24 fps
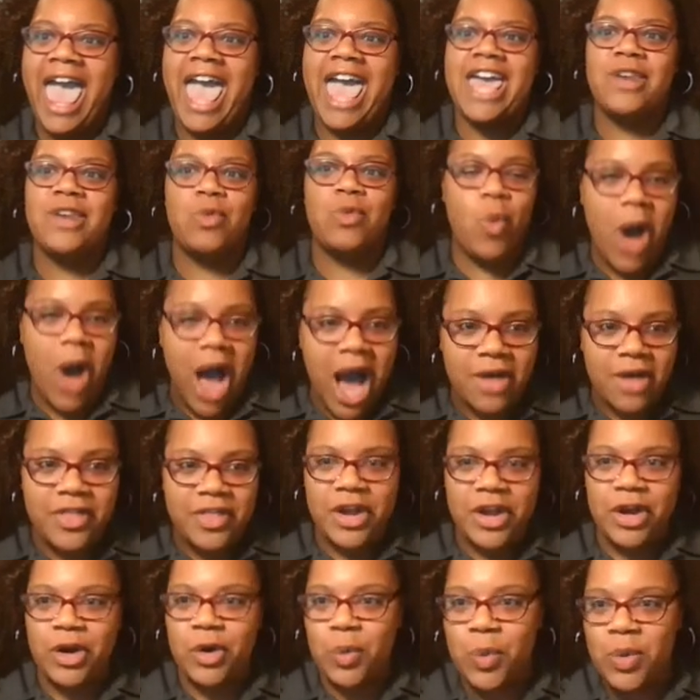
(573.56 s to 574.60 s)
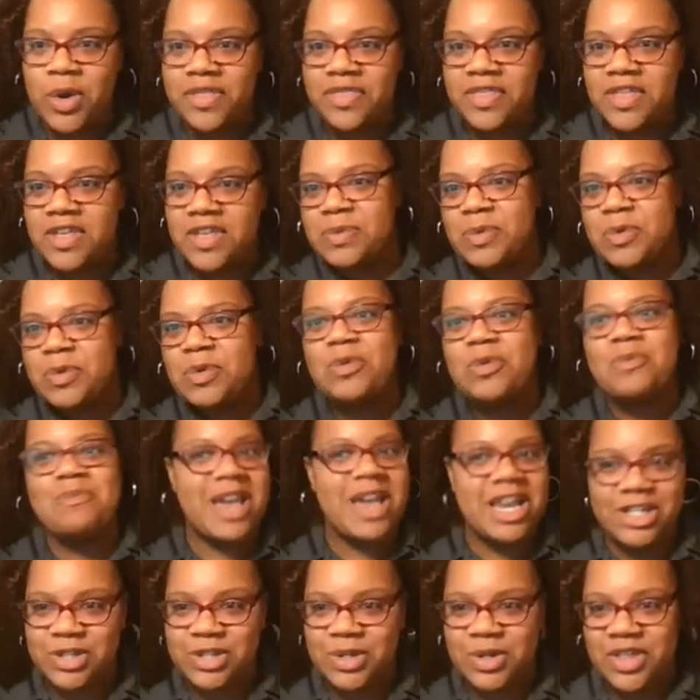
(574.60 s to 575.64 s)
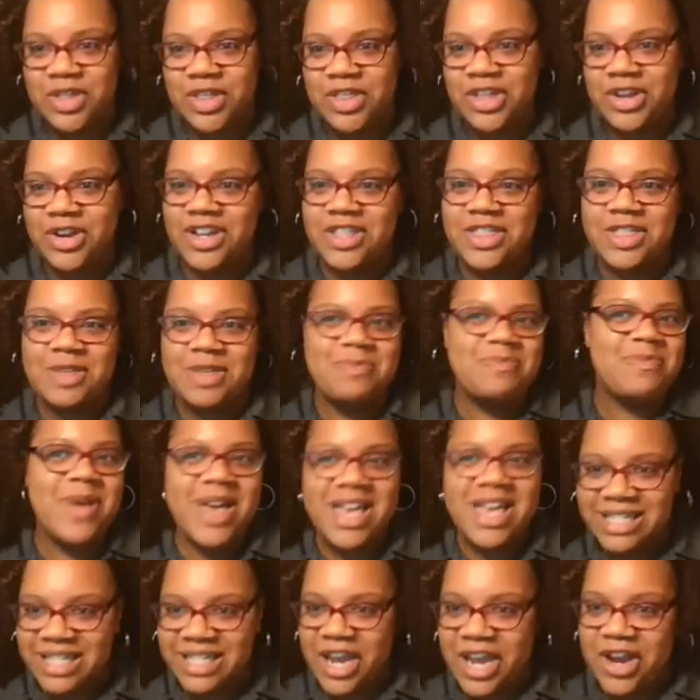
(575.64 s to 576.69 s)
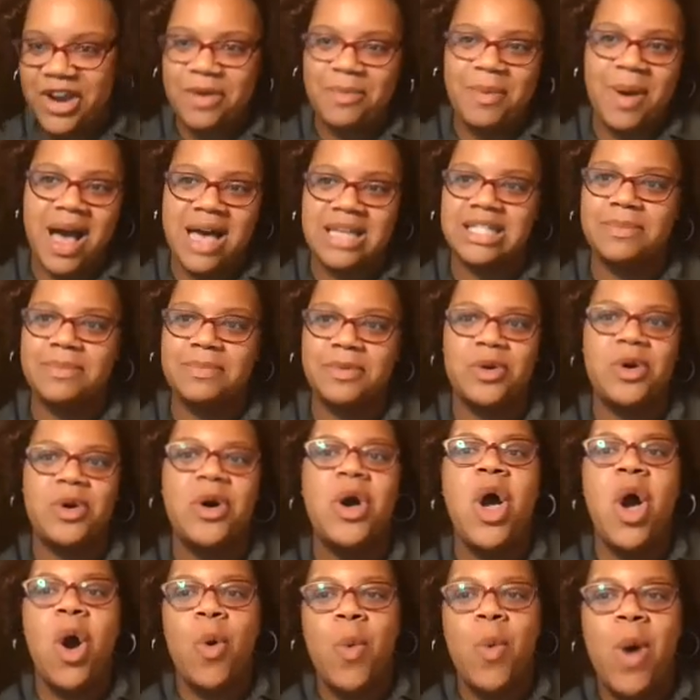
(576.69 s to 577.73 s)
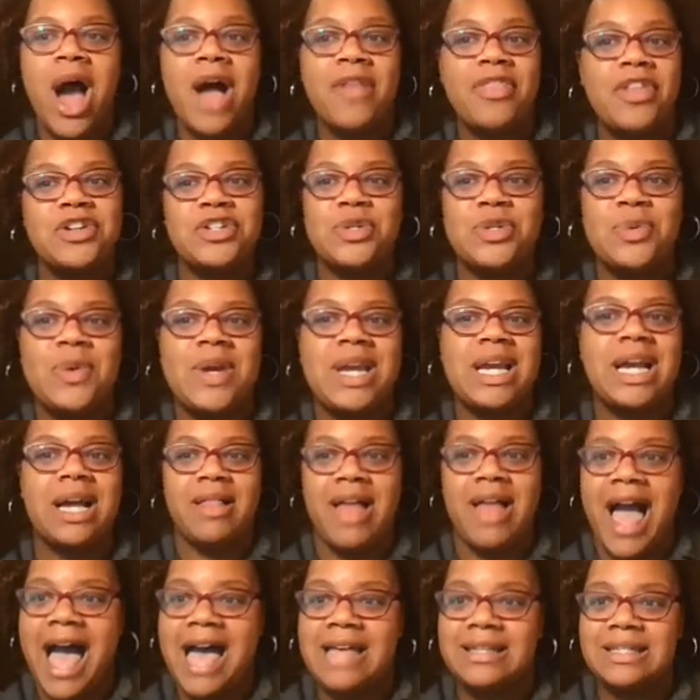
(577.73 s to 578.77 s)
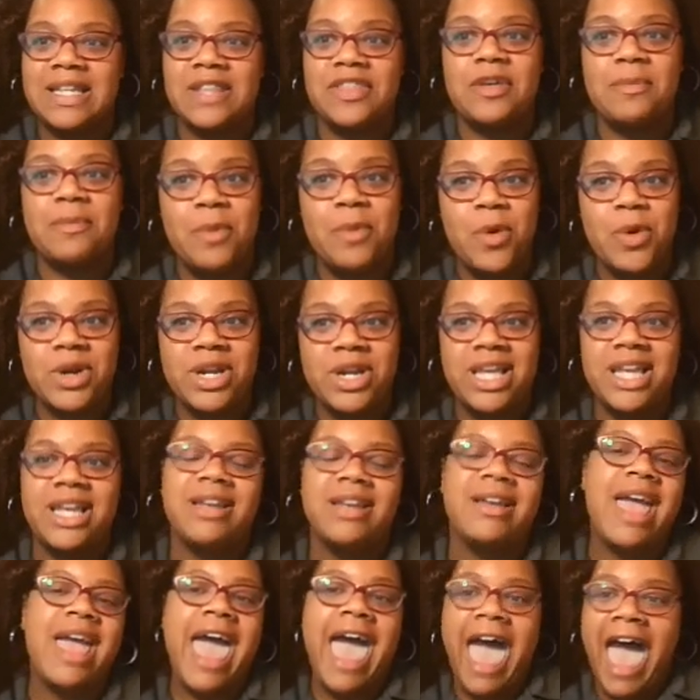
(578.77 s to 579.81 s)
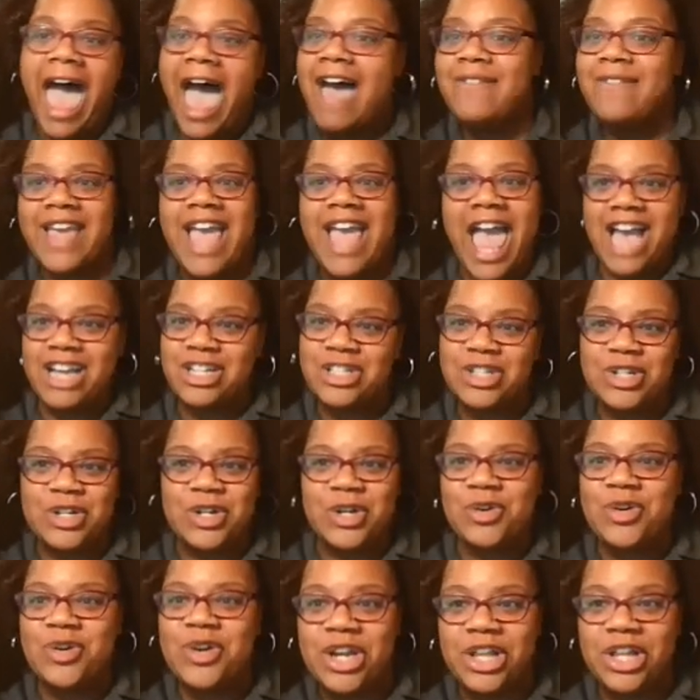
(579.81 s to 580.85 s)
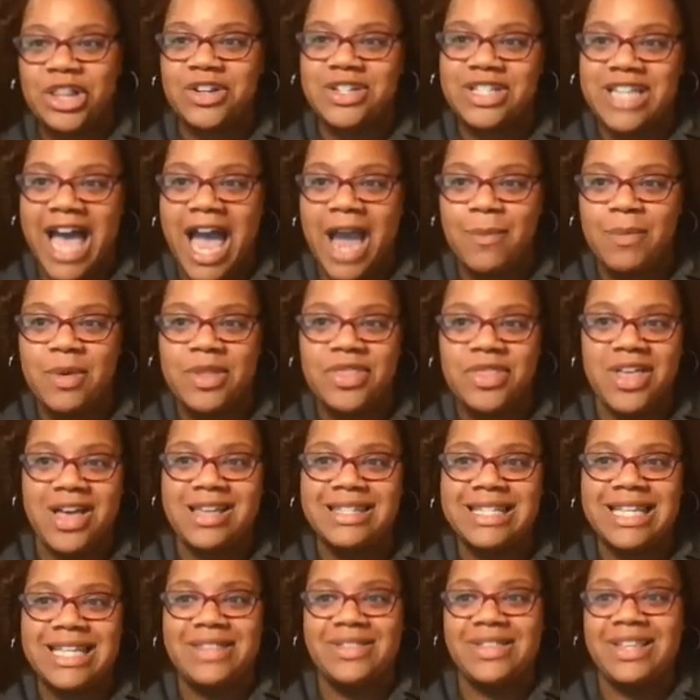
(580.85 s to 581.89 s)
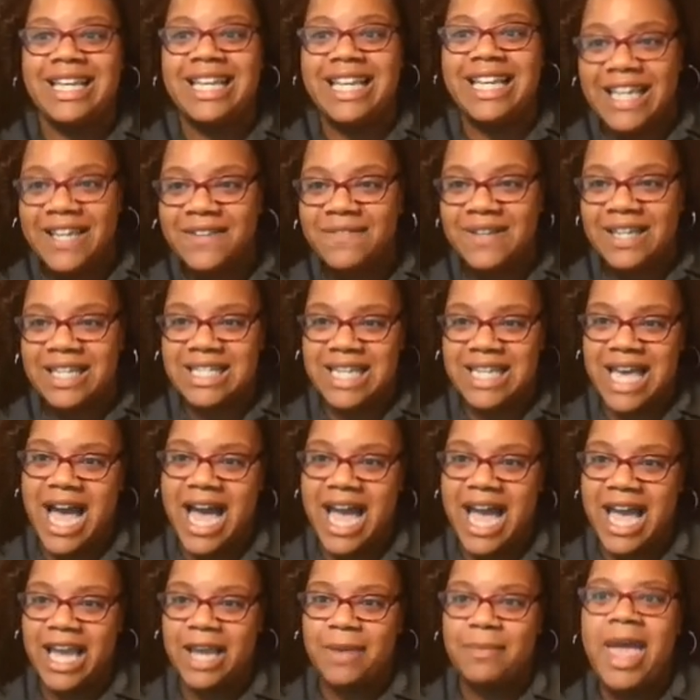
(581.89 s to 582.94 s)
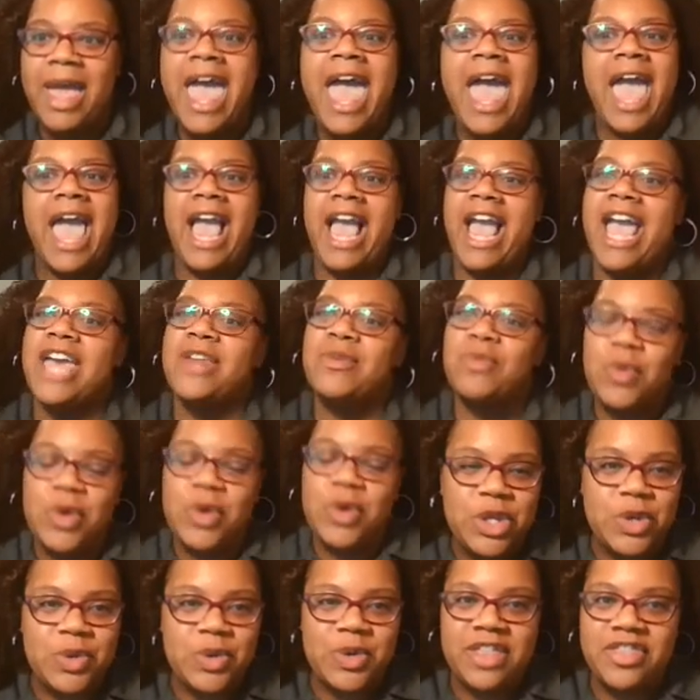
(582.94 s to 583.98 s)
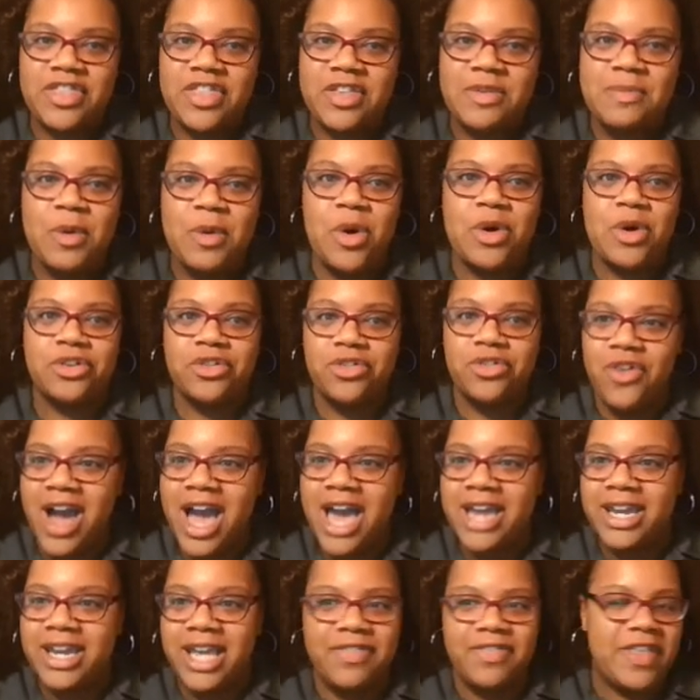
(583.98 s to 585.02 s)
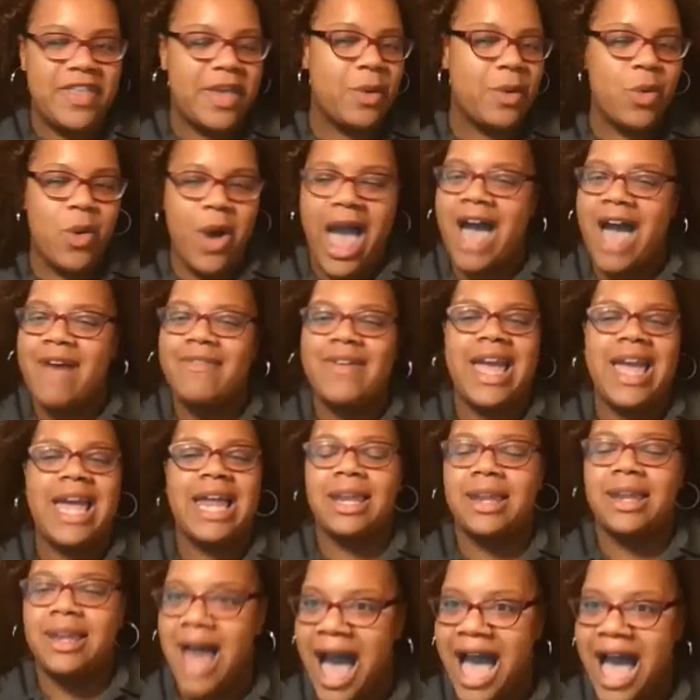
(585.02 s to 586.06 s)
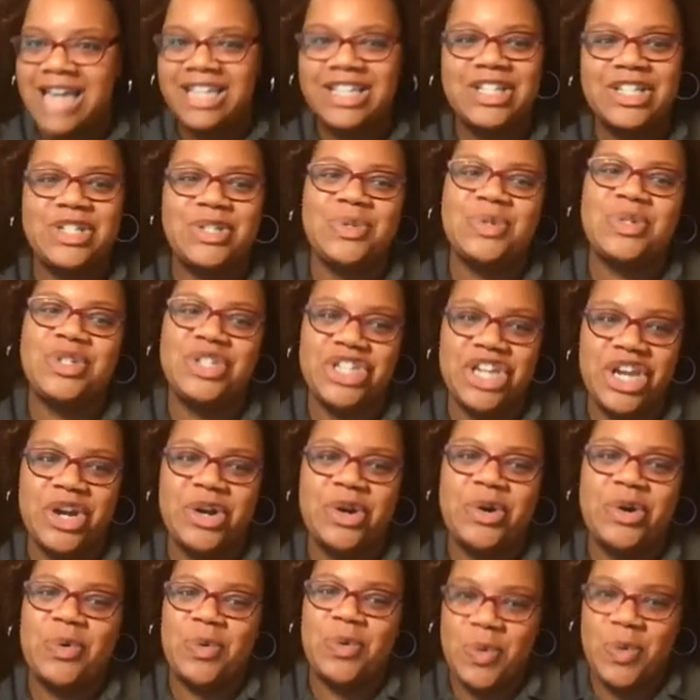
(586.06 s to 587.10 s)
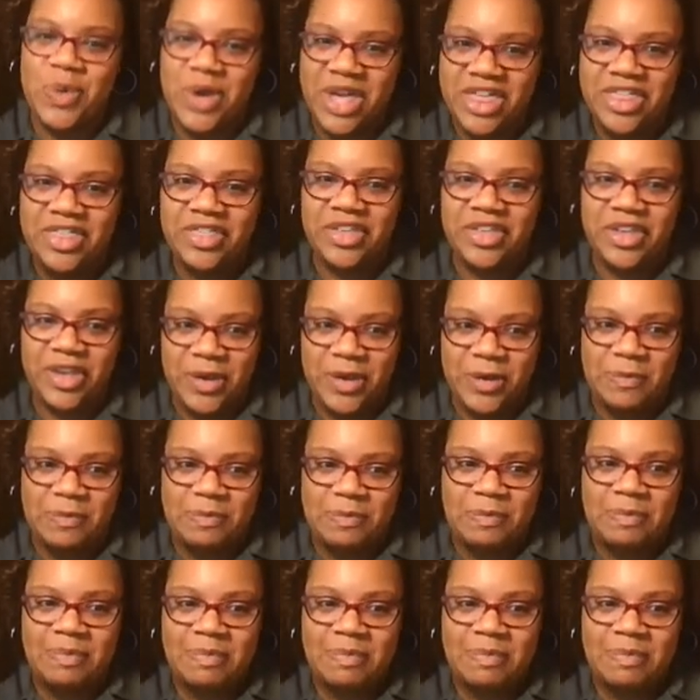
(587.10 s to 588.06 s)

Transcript: And while they are with us, we will make sure that they're in the best care possible while they're doing class in the morning, having extracurricular time with us in the evening time. And when you get them on Friday, they will have a lot to share with you.